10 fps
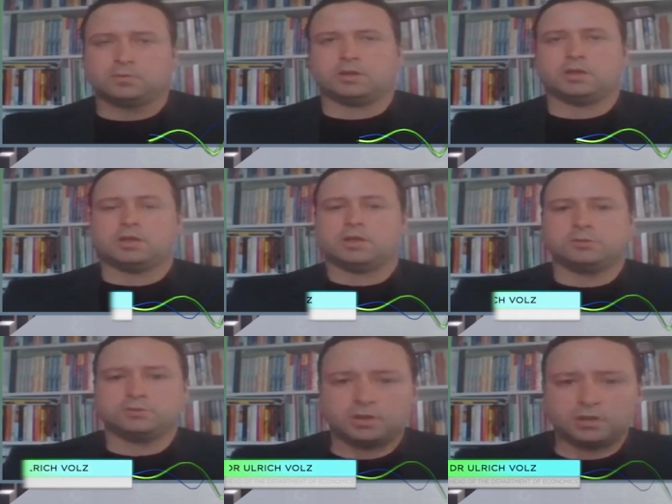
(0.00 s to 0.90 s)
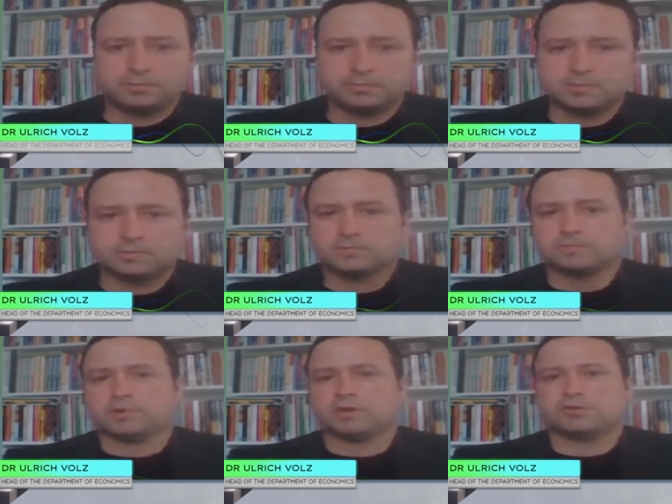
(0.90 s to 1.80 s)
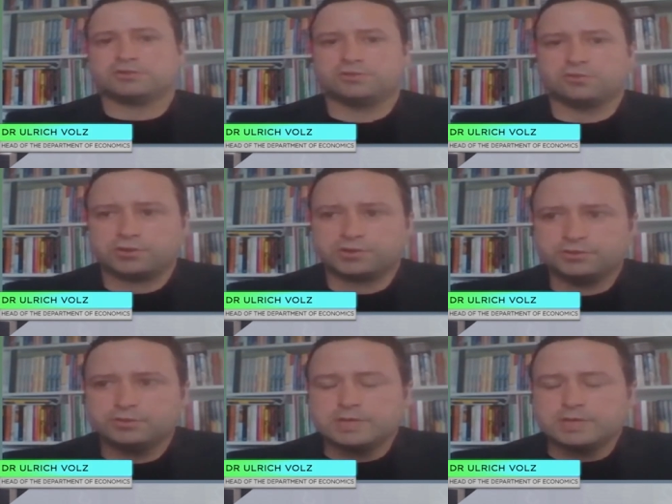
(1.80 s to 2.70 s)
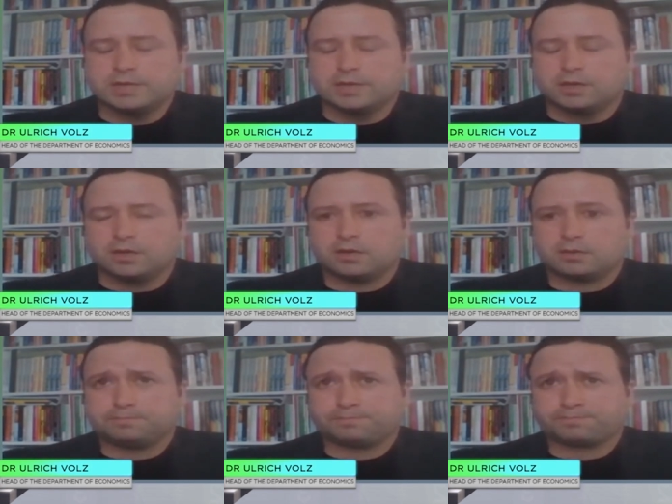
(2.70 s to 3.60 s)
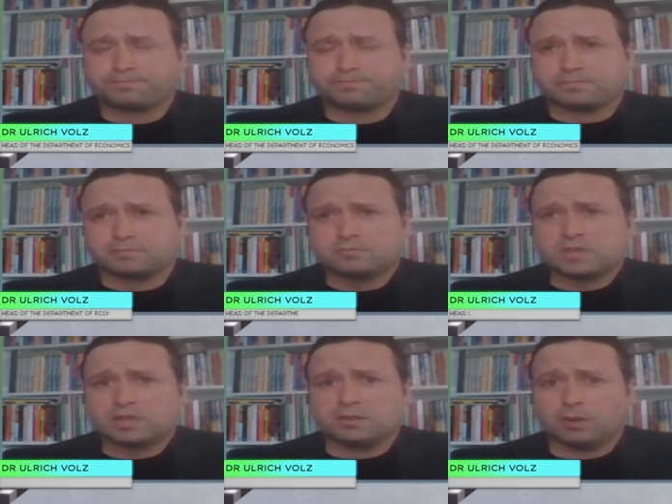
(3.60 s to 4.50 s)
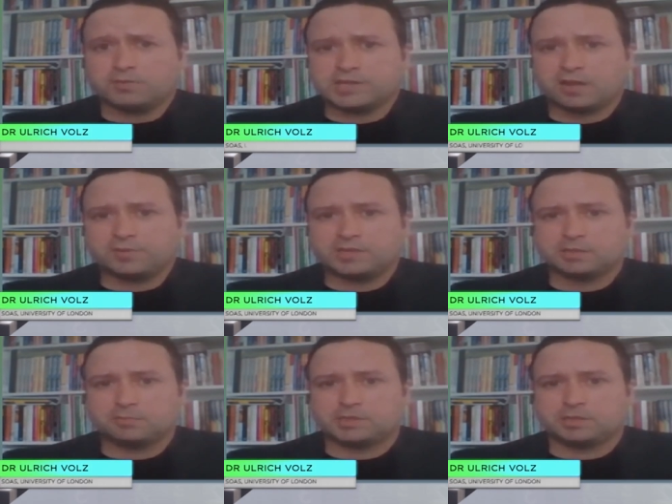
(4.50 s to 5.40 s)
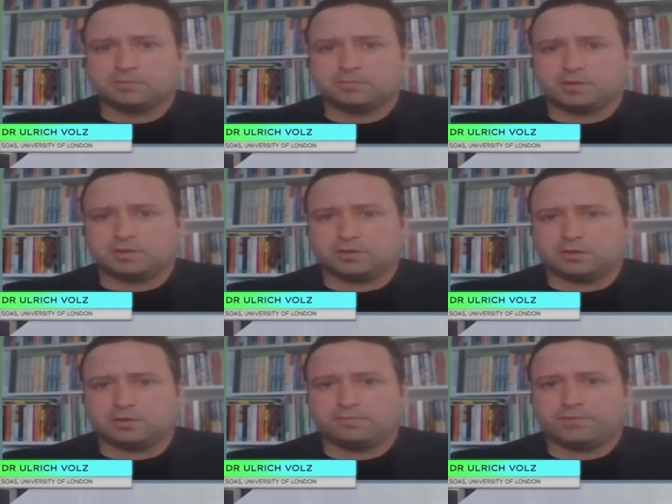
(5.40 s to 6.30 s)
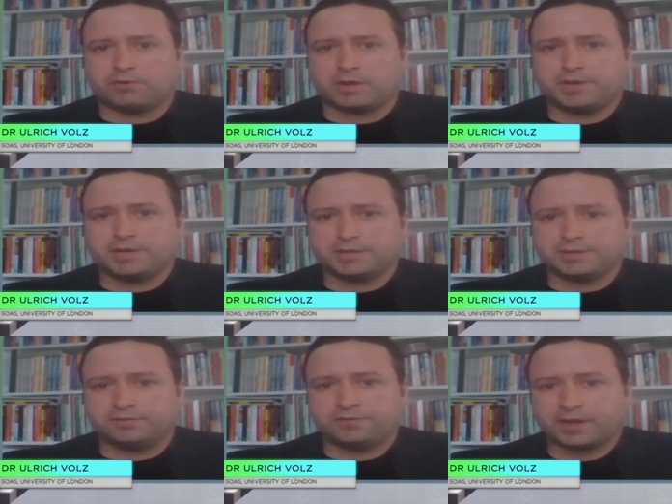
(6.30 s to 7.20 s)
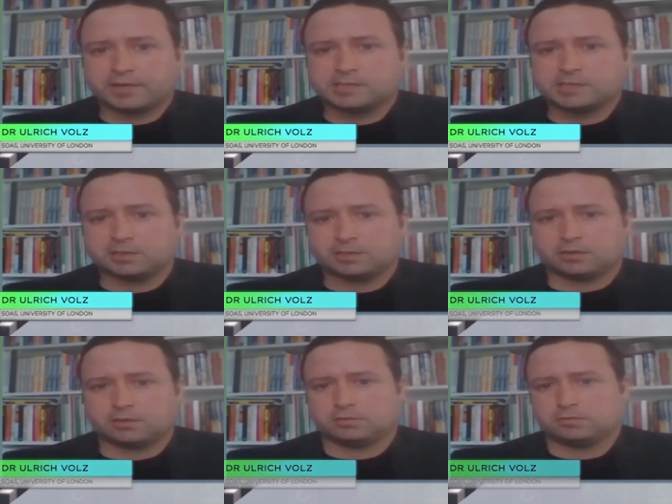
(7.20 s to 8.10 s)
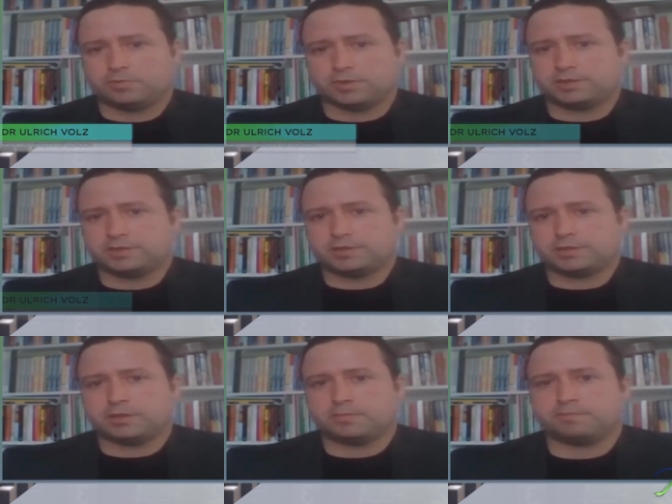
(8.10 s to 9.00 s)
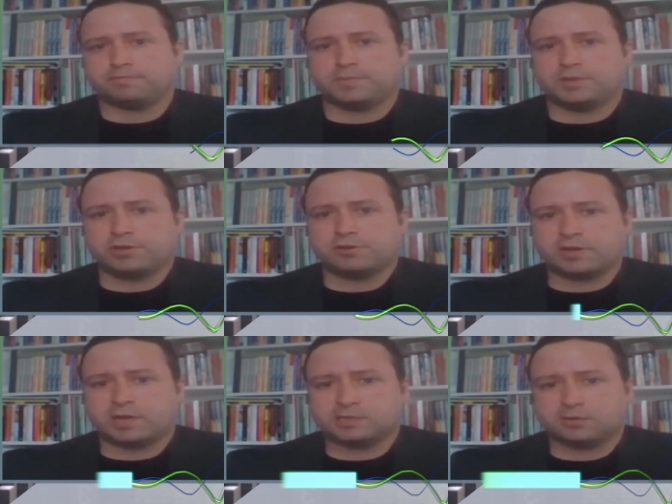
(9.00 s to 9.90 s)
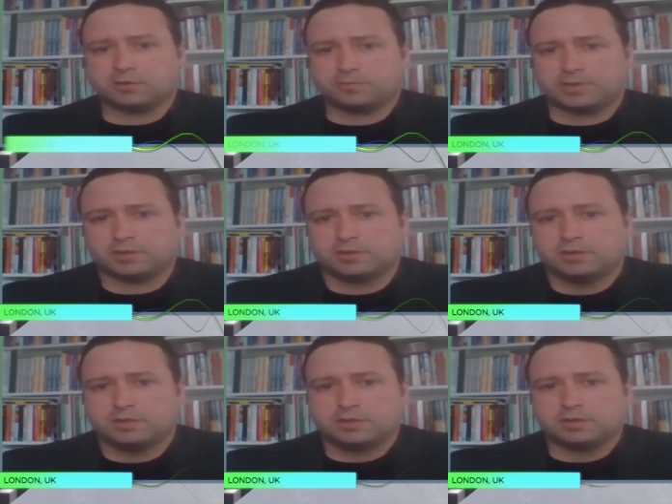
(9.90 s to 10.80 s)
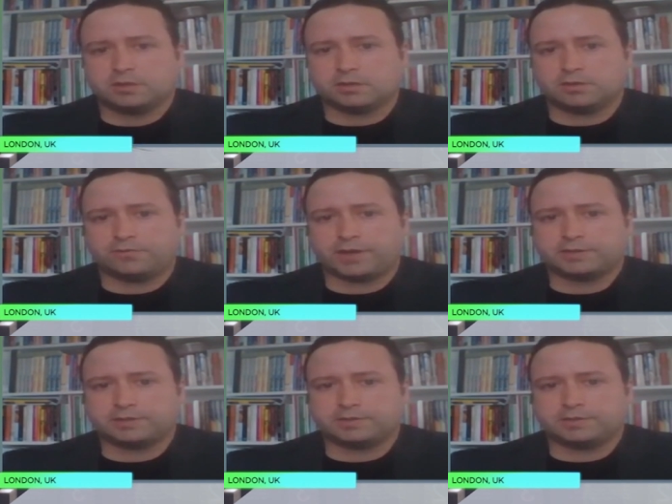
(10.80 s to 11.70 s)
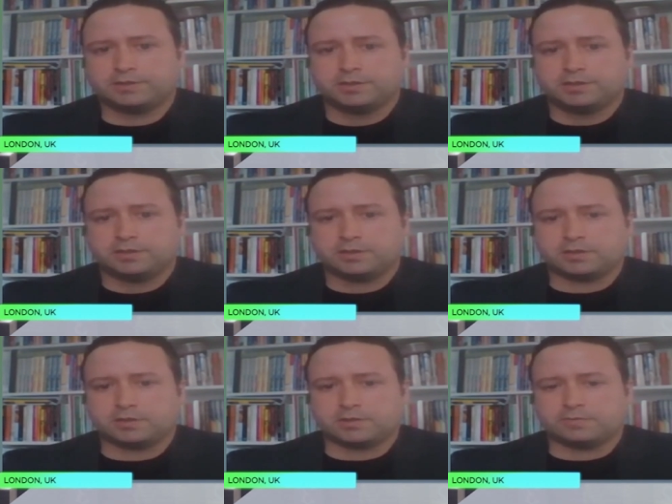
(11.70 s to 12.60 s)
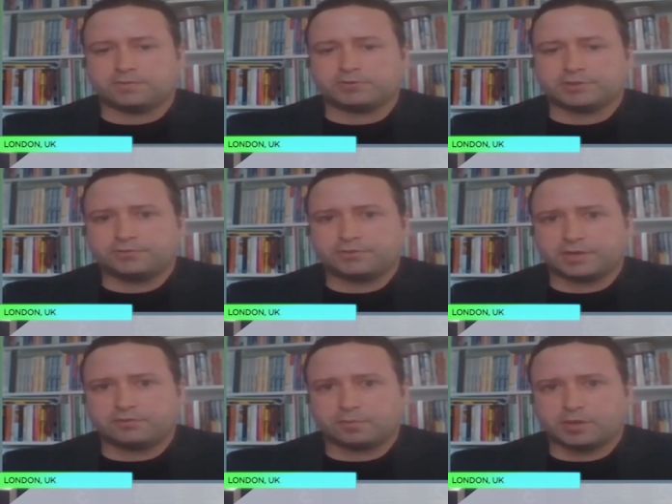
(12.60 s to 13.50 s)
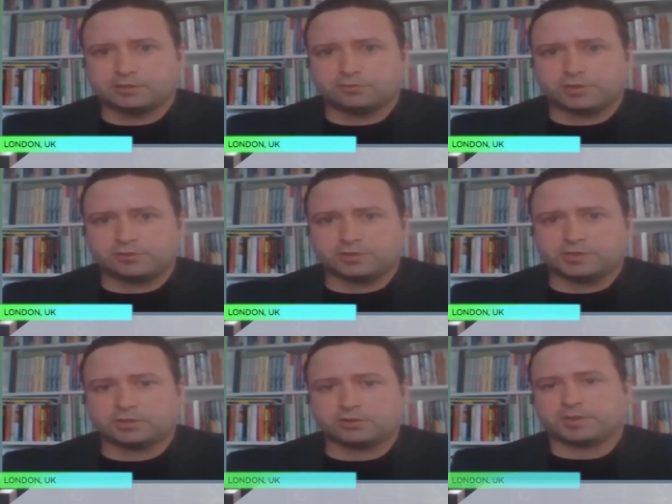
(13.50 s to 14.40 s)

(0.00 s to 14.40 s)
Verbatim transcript: Well, hello. Um, pleasure to join you. Um, there obviously have been some some uh, uh, very immediate effects, uh, but um, the region has not been uh, affected uh, uh, very differently from other regions.